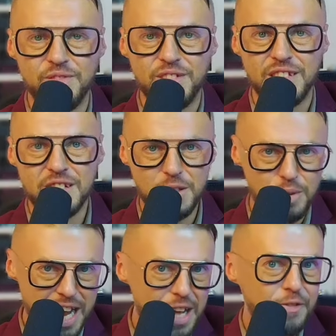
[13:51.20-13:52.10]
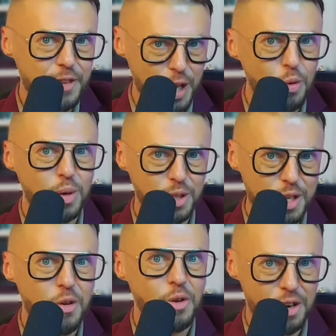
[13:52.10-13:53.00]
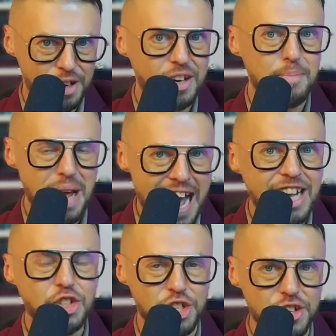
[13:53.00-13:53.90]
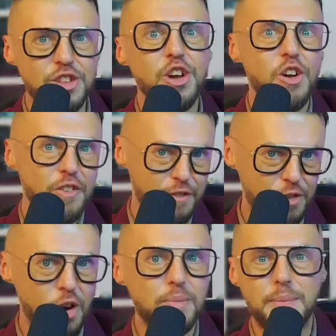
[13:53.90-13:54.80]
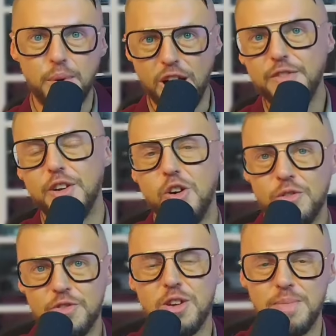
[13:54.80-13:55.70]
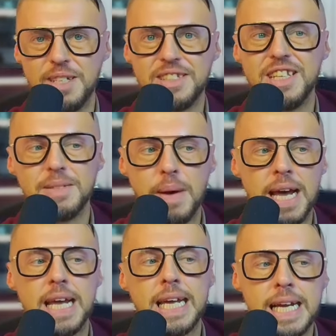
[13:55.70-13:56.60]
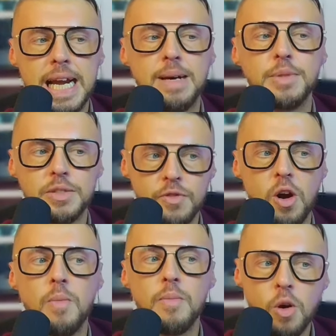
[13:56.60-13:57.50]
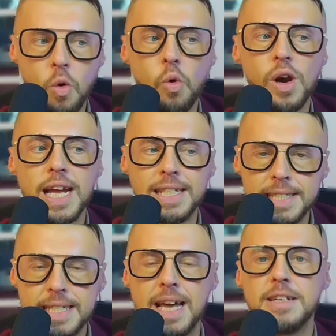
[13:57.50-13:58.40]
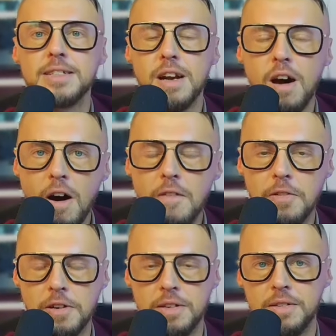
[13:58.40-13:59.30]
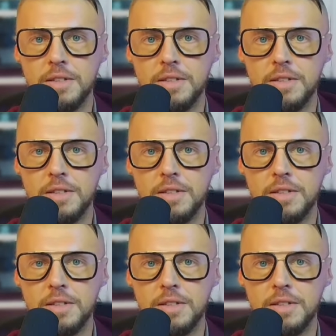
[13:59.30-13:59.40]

You can fuel your passion from the profit of your business, but it comes from core and center offer.